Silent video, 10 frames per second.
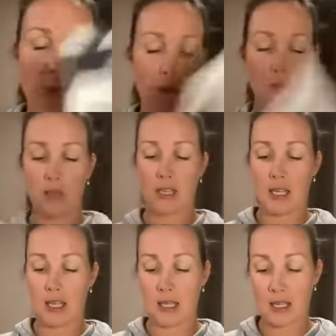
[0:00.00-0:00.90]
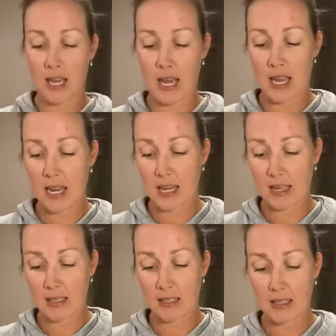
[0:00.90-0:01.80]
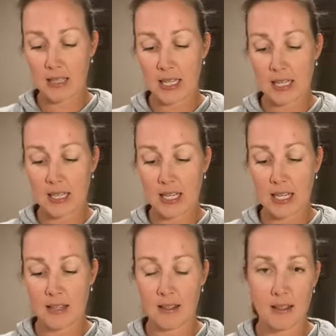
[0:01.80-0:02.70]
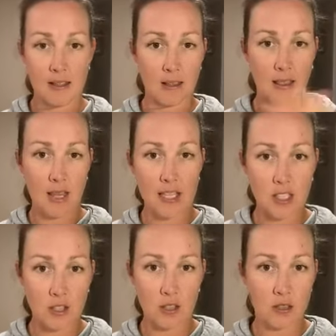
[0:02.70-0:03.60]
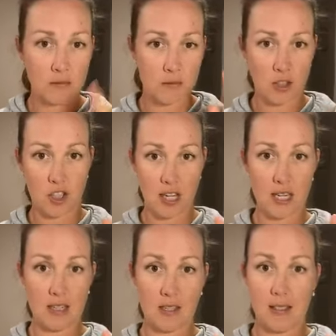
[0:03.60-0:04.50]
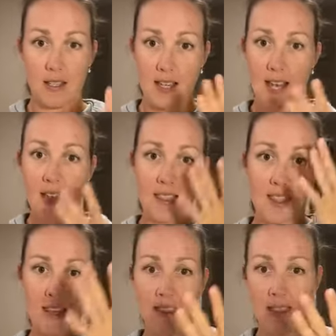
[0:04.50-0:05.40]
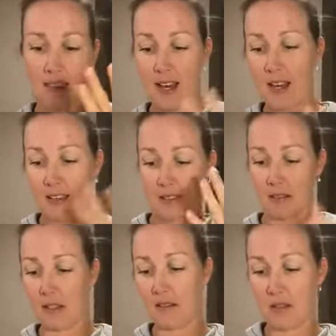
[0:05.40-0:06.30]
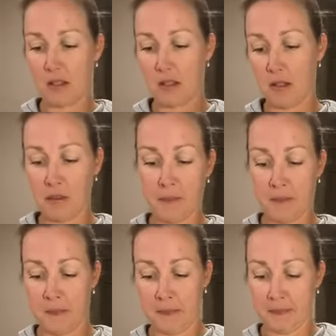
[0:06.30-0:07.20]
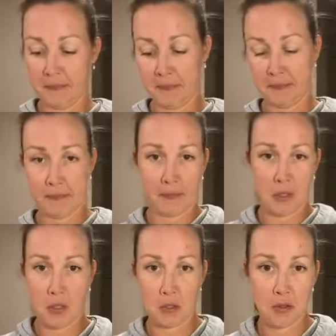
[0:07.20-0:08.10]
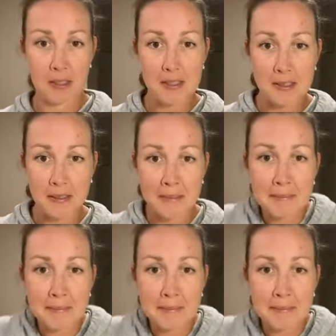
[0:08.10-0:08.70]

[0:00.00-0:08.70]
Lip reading: using a slightly lighter shade, and then that gives the contrasting.